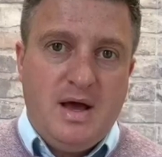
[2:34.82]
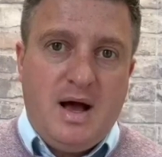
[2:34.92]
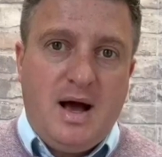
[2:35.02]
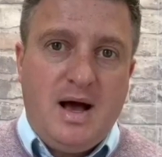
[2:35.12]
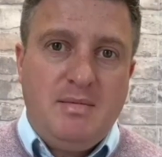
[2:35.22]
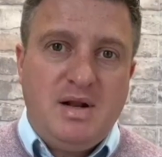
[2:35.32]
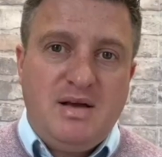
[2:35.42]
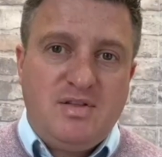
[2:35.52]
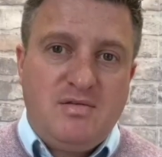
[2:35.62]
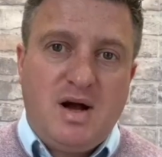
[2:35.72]
And
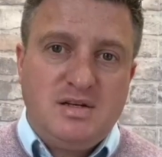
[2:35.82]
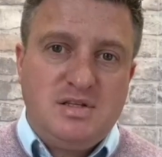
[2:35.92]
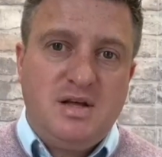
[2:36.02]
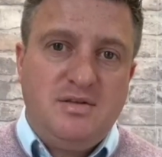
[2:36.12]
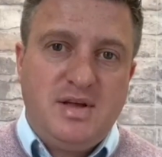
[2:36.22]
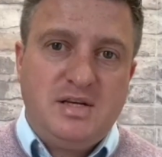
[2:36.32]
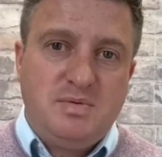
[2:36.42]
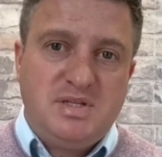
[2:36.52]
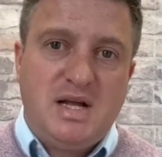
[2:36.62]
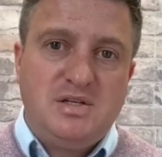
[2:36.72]
if there are certain things
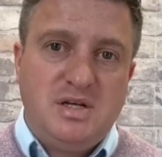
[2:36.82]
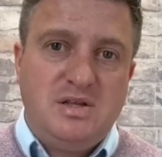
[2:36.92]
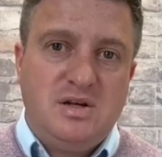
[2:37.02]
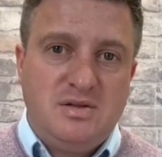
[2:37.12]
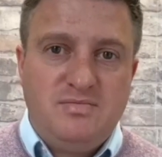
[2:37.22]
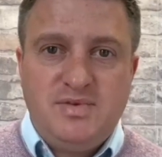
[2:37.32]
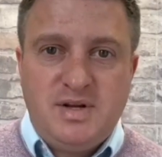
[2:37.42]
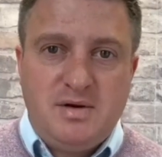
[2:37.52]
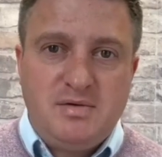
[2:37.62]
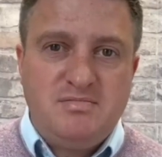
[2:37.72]
potentially that,
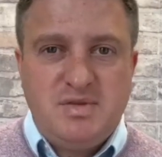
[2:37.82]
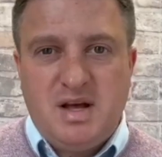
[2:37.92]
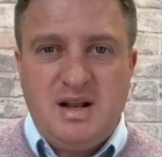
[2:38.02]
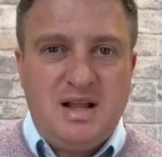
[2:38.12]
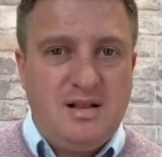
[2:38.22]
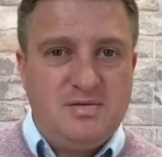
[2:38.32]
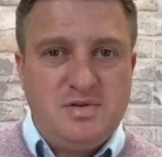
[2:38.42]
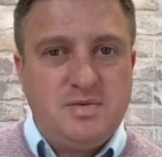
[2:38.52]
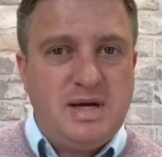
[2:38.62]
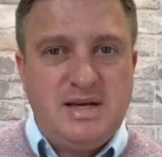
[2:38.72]
that are little
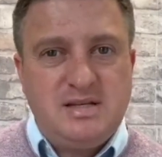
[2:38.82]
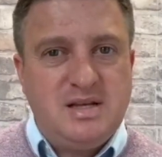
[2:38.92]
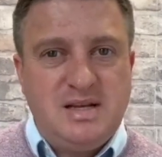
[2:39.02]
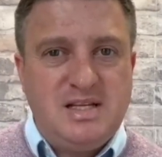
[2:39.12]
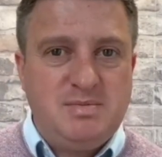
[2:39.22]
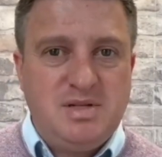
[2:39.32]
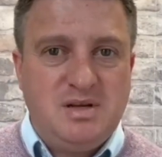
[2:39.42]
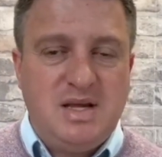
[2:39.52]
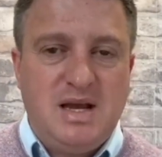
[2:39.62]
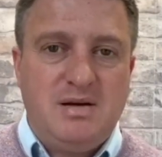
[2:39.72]
tweaks that need to be
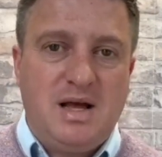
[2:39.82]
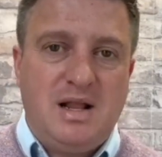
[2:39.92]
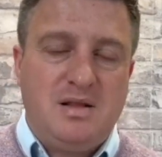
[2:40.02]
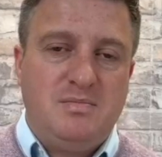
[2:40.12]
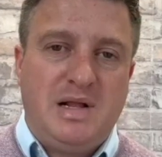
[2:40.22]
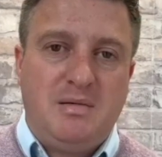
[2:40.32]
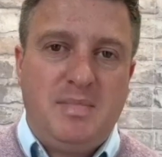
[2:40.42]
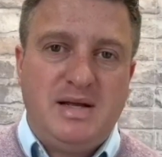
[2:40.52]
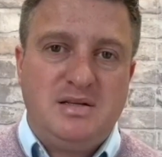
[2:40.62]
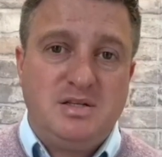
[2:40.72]
done here or there, little
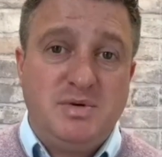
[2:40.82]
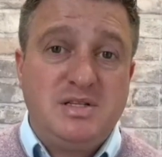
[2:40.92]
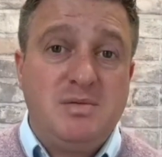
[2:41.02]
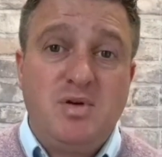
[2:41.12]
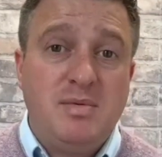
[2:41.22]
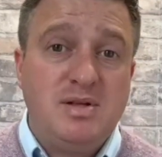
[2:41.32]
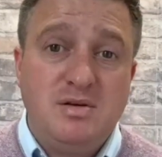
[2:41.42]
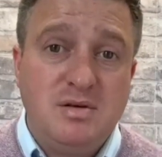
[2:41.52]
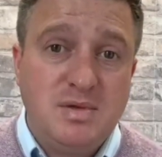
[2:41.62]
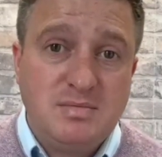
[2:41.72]
maintenance bits, they'll probably do
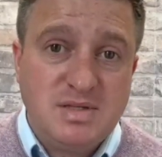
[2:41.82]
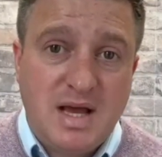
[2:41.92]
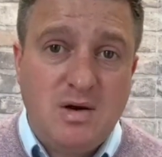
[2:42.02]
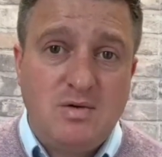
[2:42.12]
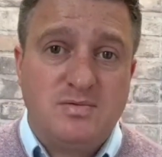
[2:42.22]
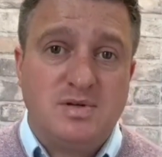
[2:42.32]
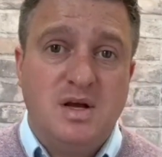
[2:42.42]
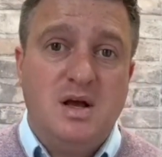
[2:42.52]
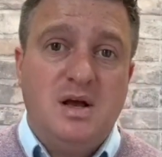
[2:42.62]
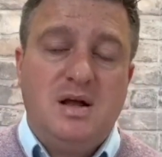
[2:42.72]
them themselves,
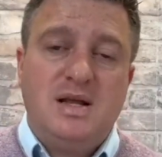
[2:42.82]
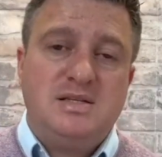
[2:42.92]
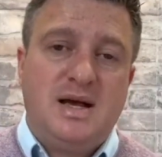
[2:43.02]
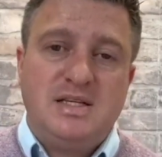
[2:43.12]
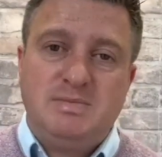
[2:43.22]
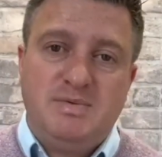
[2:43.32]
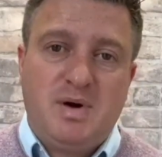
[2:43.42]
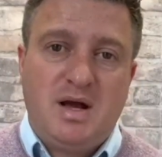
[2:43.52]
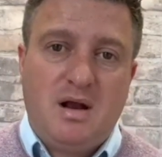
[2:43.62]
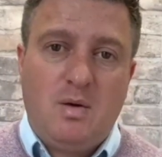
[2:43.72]
unless it has to be
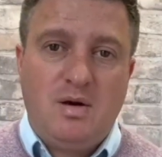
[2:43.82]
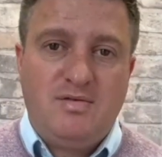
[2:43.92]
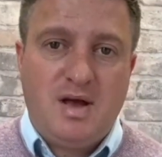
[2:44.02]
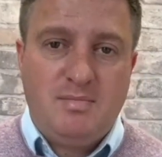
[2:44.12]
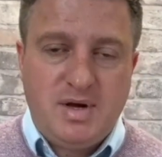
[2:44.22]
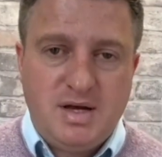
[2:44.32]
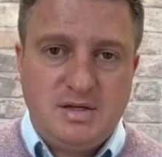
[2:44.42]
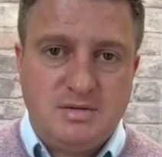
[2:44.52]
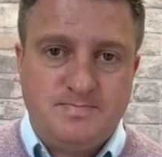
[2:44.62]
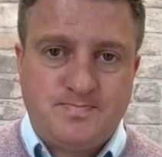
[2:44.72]
by a qualified
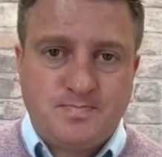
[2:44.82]
person.